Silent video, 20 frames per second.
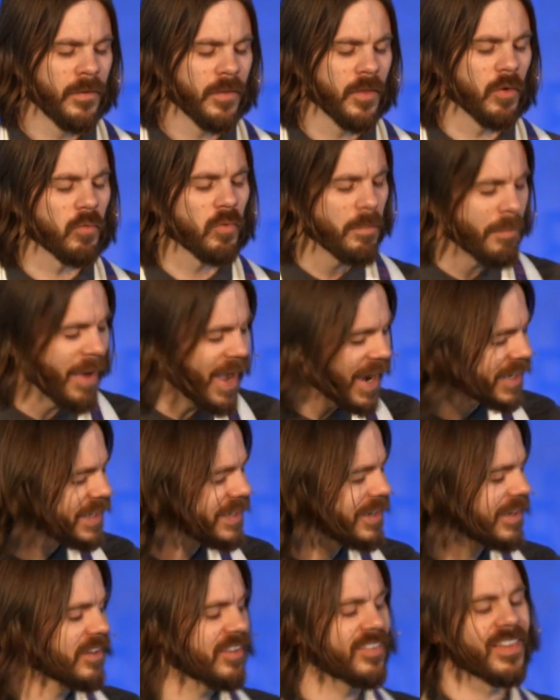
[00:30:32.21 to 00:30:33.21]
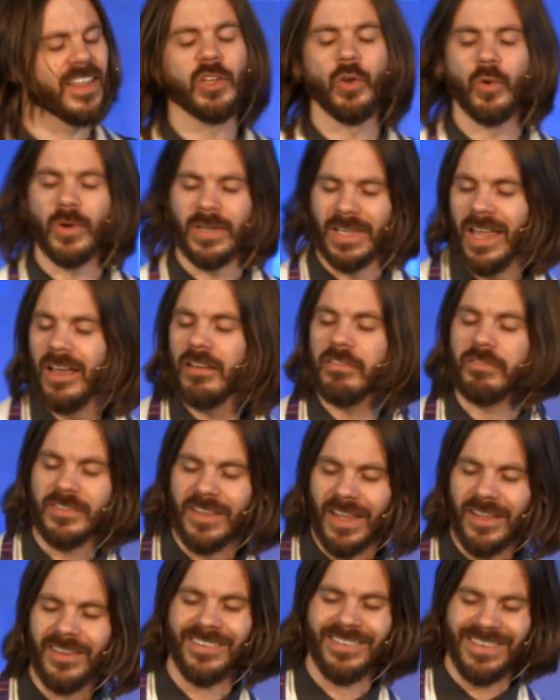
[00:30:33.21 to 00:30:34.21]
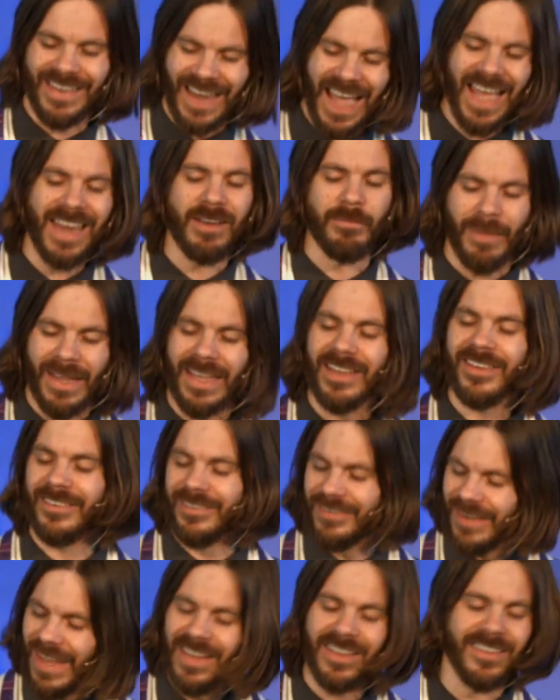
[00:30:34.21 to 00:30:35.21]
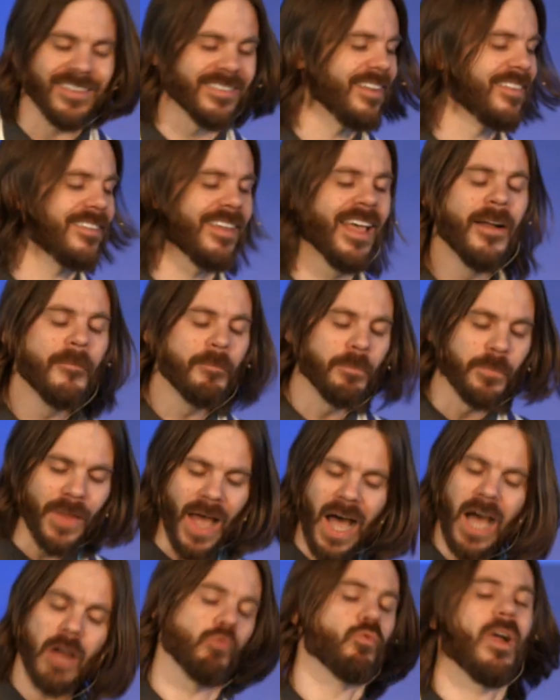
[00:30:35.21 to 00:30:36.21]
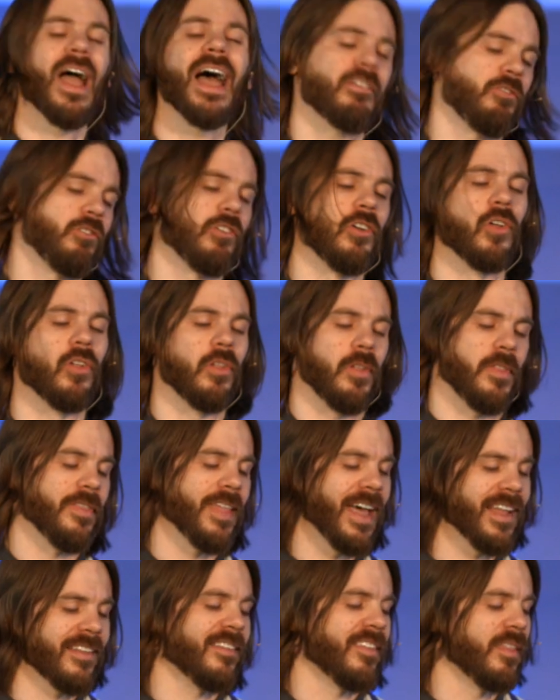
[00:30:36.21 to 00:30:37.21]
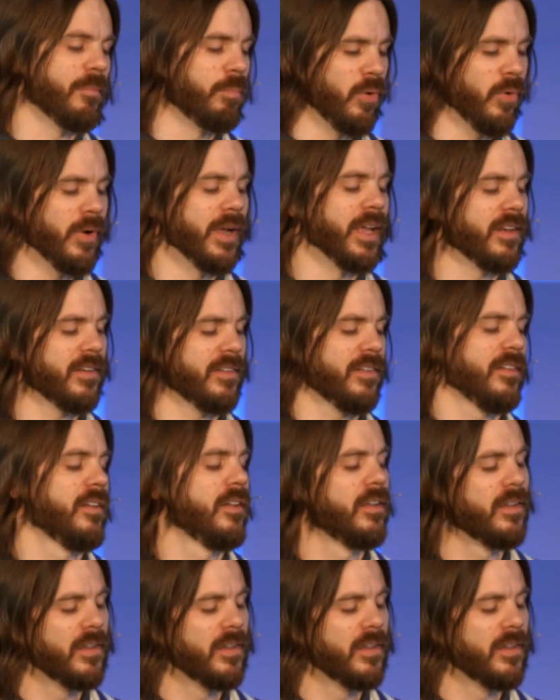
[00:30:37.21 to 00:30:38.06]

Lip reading: that remind us that your love does not make sense. It's not rational, and that's the point.